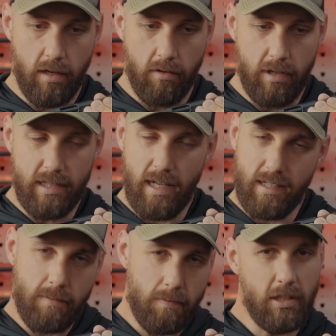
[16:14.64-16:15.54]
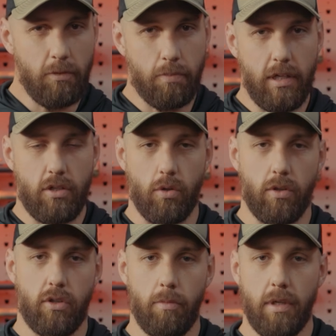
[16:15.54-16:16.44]
Reset's still pretty
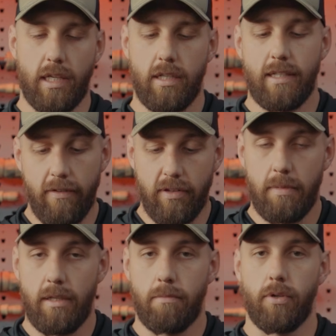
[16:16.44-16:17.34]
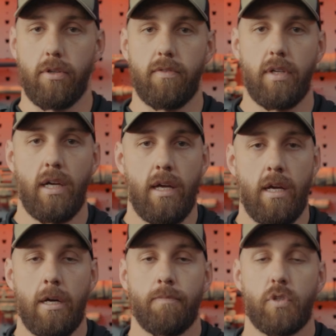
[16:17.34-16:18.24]
short though, but it could definitely be improved.
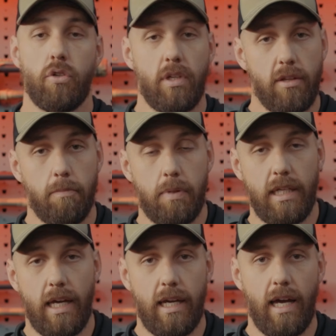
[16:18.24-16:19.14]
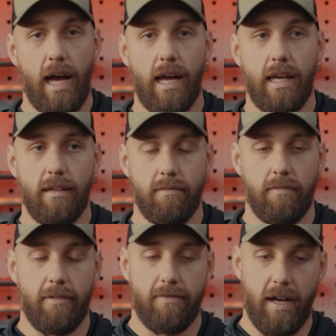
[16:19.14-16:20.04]
Shooting the B8,
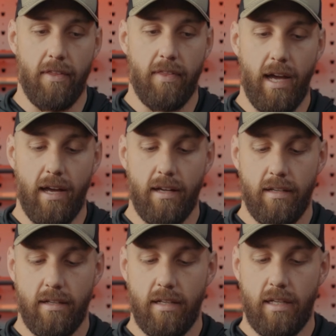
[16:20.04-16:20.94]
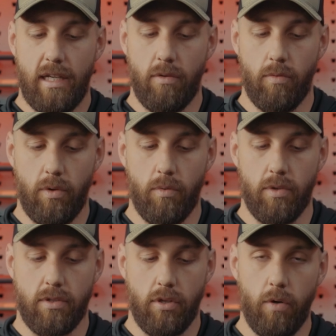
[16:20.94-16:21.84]
I found that it
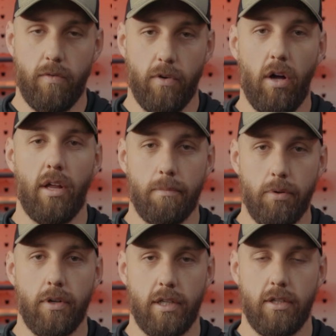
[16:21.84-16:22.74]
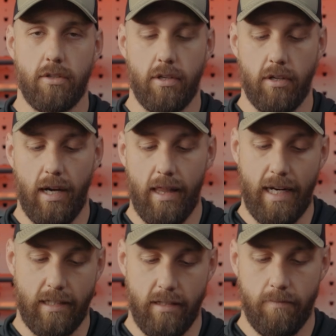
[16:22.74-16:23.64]
was overall a pretty good trigger. I
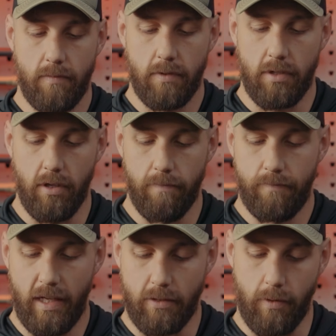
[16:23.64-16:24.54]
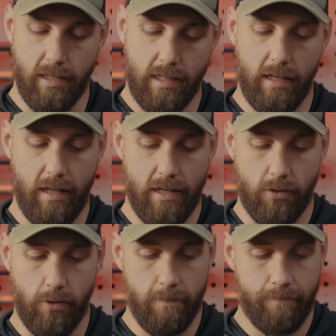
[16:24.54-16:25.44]
liked it, so that's why it's getting that
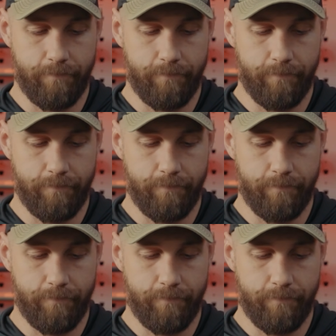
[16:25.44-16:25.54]
score.